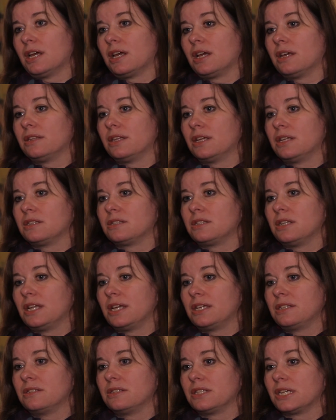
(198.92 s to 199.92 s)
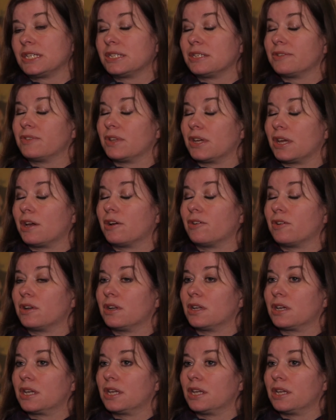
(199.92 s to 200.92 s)
and then at a later date, if they are
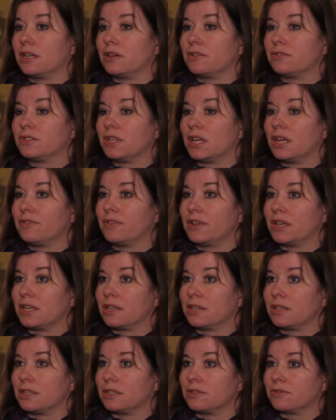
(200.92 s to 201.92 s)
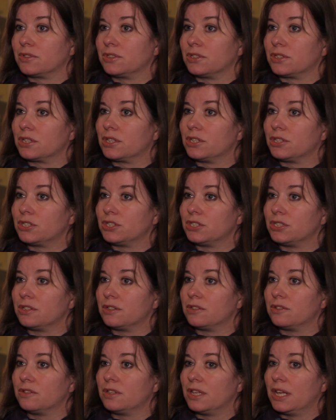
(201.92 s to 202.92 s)
unlucky enough to have any kind of
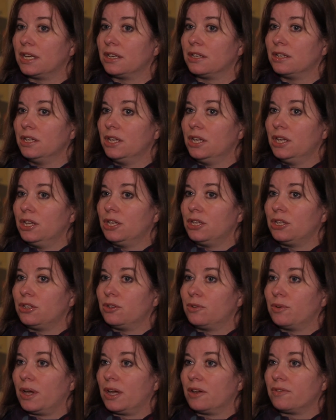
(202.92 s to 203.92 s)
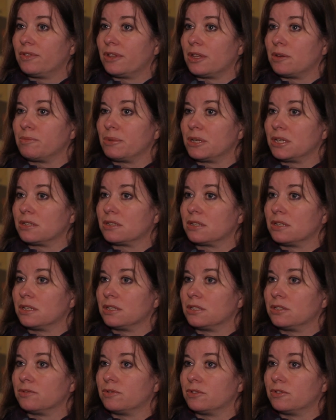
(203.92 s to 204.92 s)
concussion, then you have that
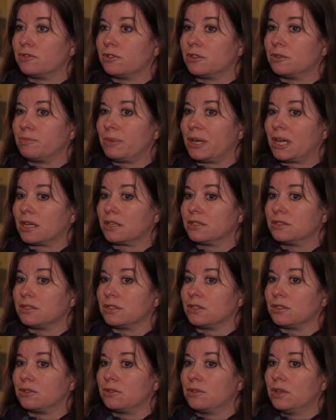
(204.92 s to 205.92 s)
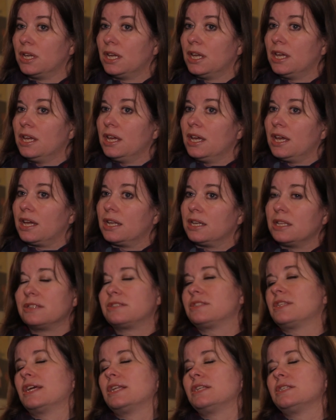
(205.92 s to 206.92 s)
baseline to refer back to. And
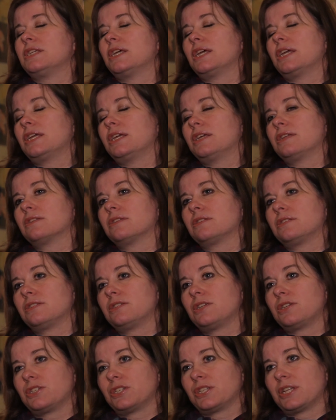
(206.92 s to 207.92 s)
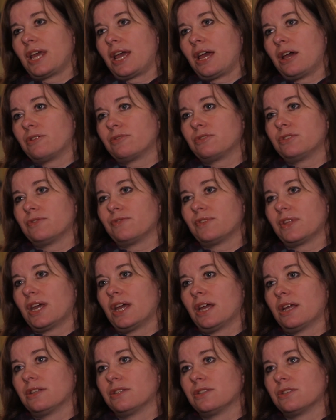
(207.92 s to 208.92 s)
it's then taking the decision out of the
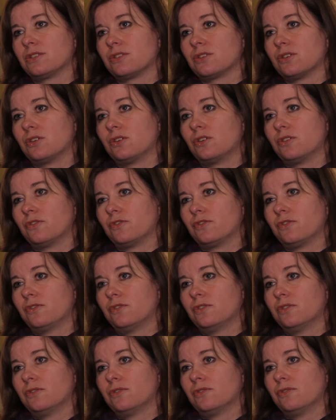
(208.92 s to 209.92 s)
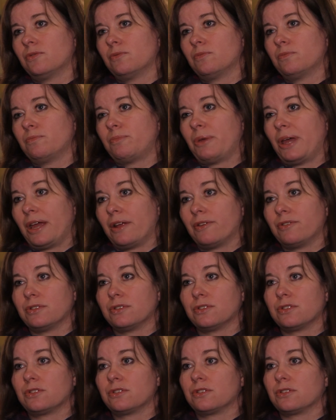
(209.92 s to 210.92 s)
hands of
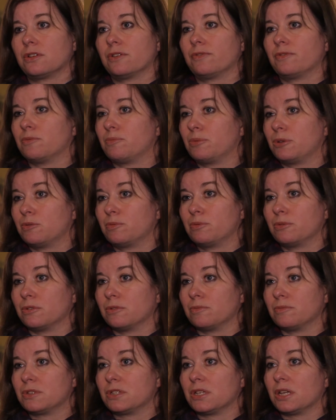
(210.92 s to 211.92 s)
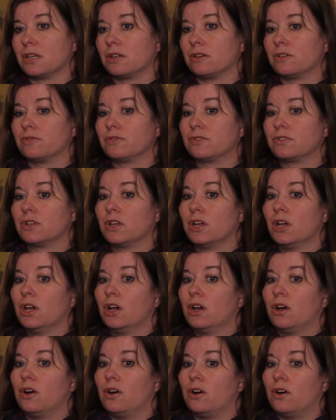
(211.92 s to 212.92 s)
parents, of the pupil themselves,
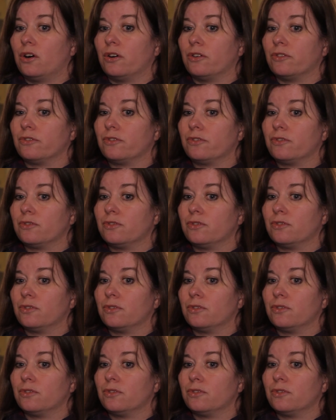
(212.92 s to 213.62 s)
of